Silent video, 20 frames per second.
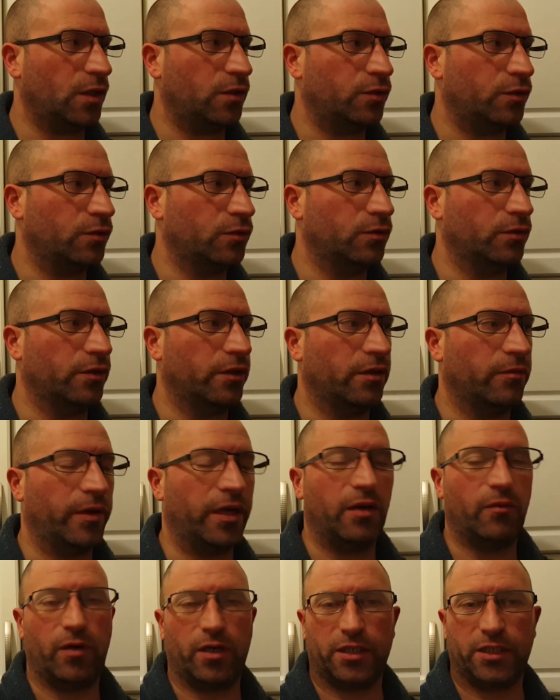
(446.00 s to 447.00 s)
So the way
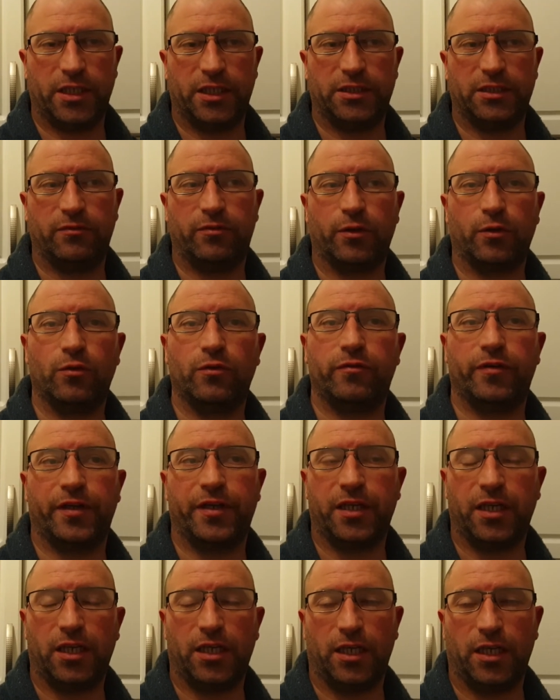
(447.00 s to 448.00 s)
it works is, if we're going for
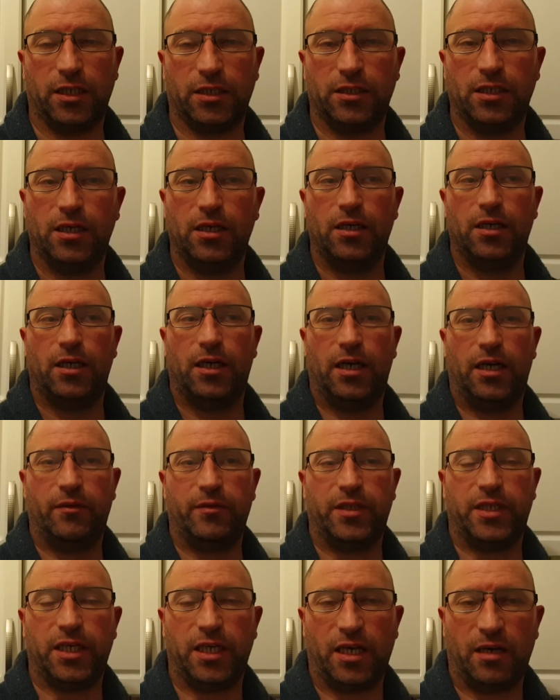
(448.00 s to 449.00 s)
3 nights, I
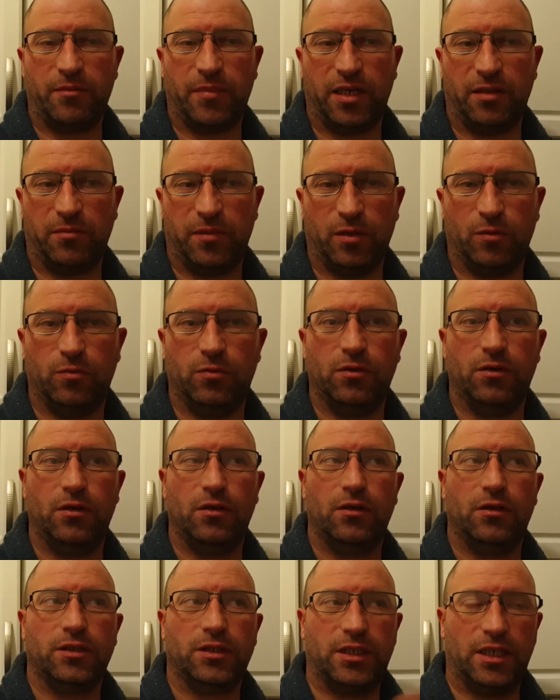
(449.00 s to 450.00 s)
would take a main meal,
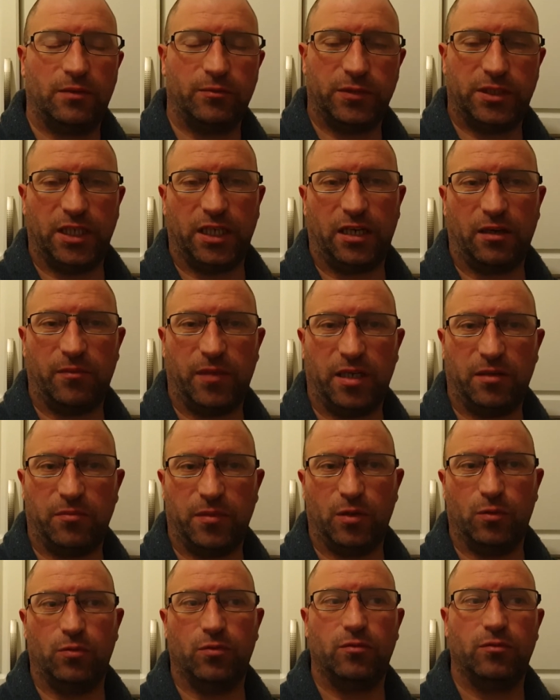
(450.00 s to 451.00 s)
Tam would take a main
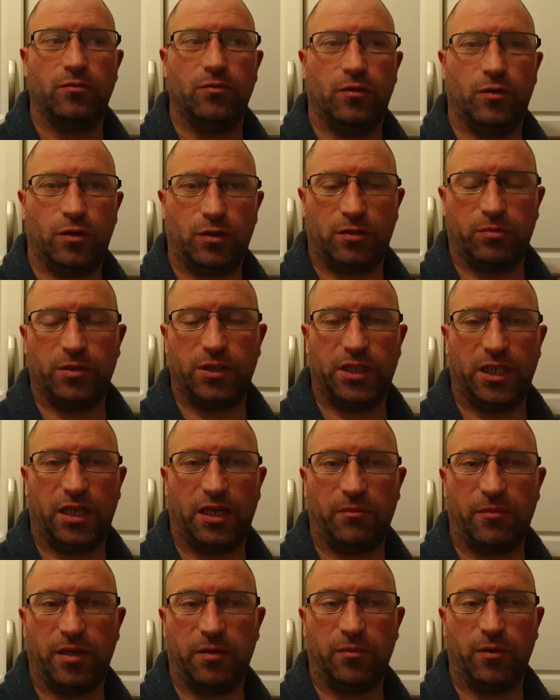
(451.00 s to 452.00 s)
meal, Lachlan would take
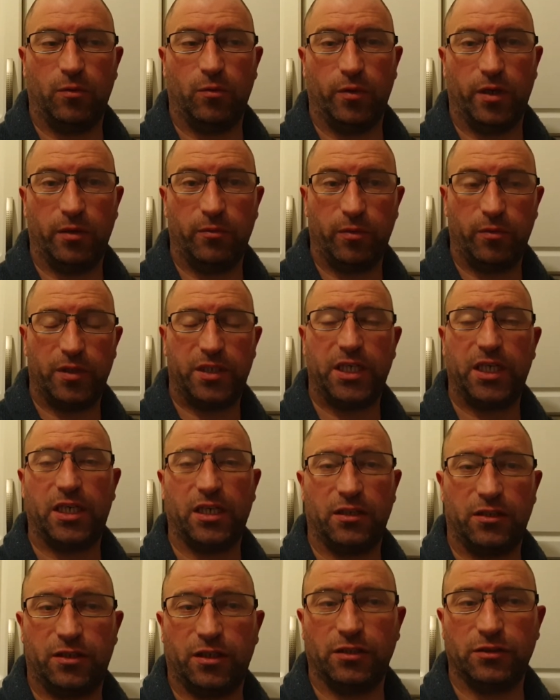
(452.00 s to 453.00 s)
a main meal, and we would take
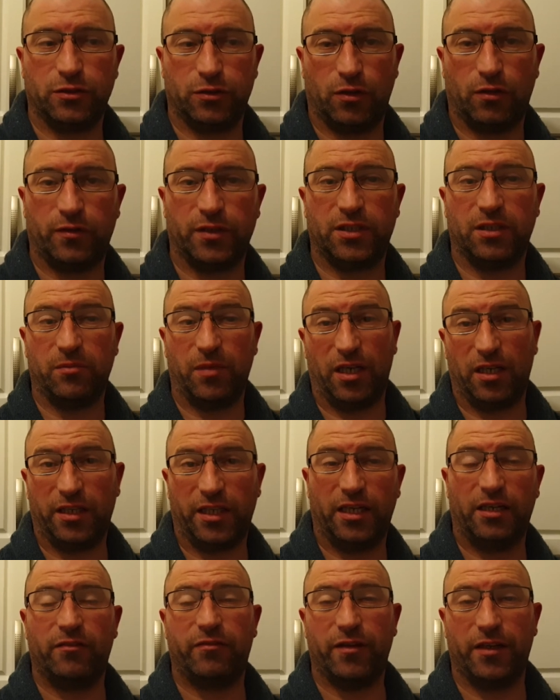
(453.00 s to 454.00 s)
it in turns, obviously making
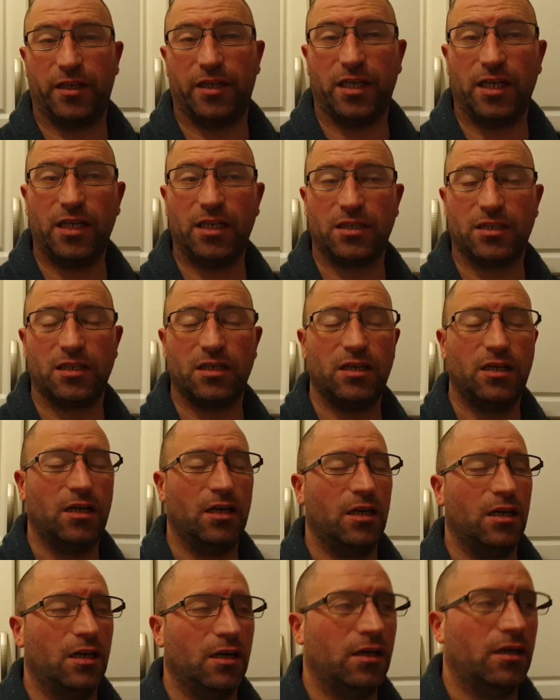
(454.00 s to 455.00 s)
dinner for the 3 years,
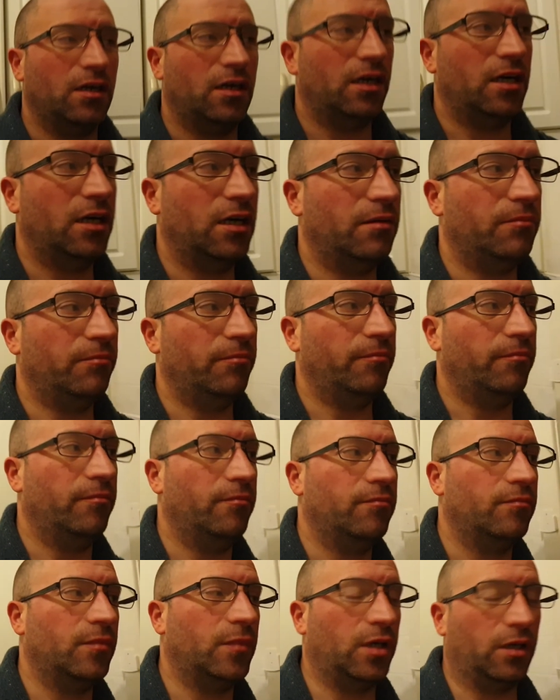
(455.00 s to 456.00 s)
or
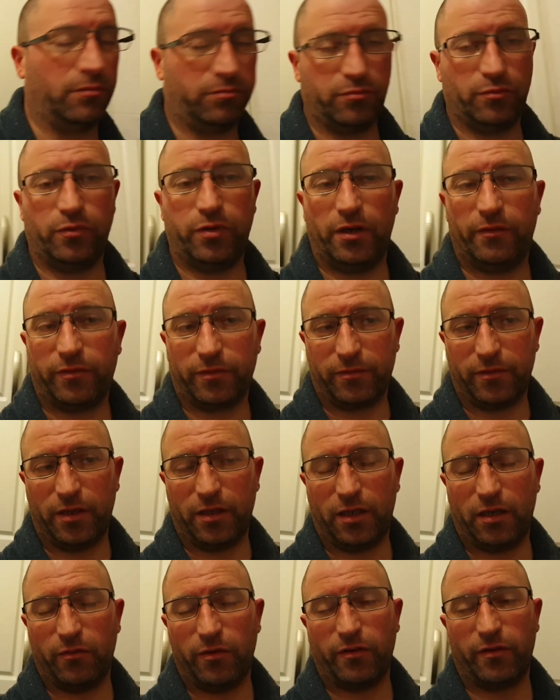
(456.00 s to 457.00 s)

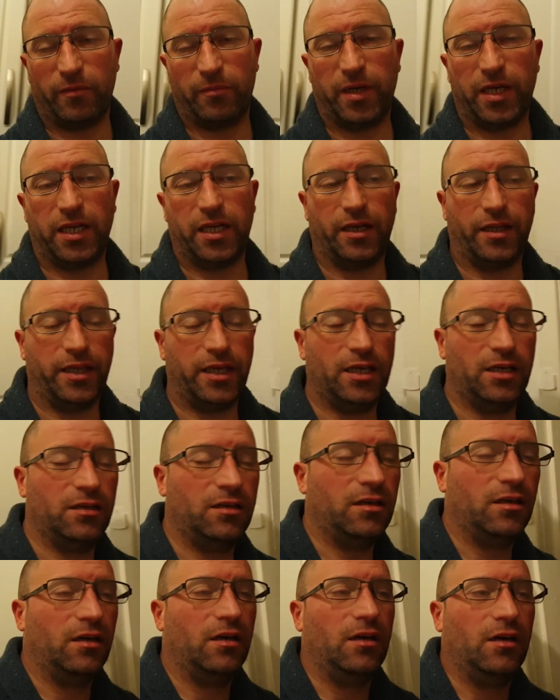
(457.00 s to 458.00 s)
however many are there.
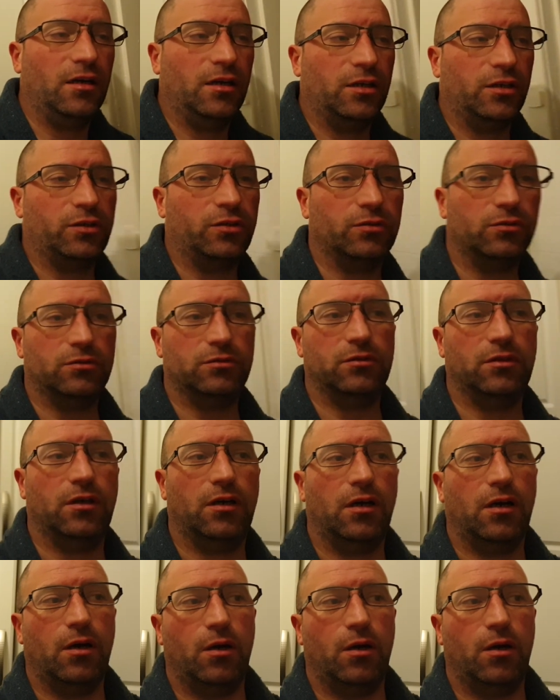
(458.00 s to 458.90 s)
So